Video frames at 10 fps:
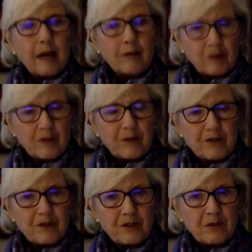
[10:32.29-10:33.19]
I'm going to
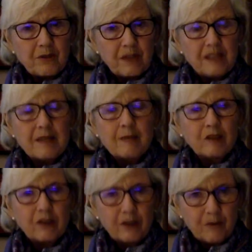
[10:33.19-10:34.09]
pursue this. I'm going
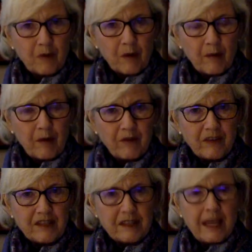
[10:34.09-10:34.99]
to learn more about
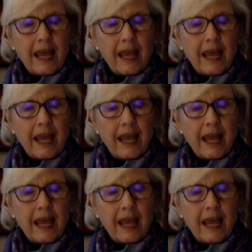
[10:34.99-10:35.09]
this